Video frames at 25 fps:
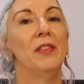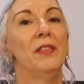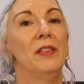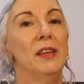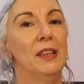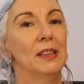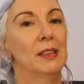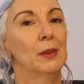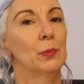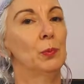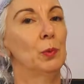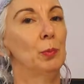
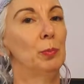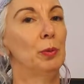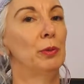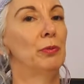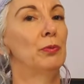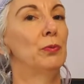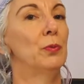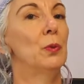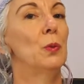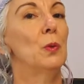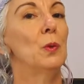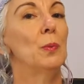this would
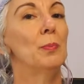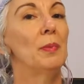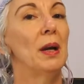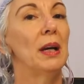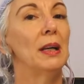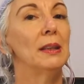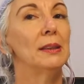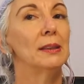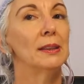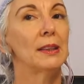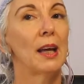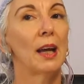perform
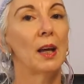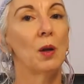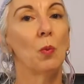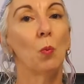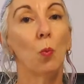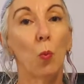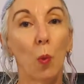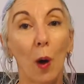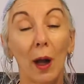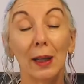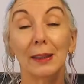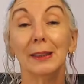as a
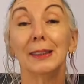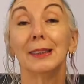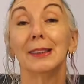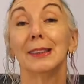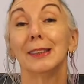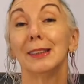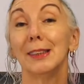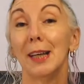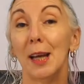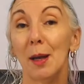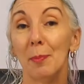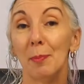
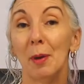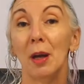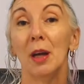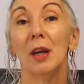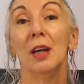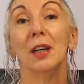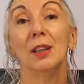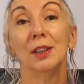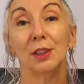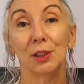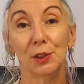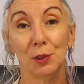one-step
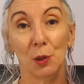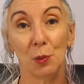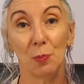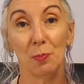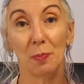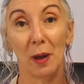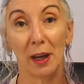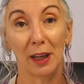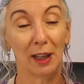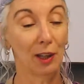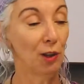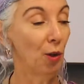soup
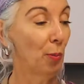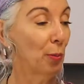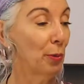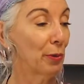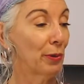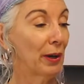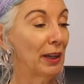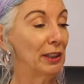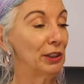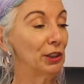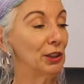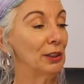making
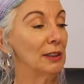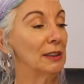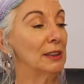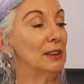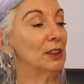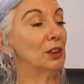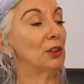operation.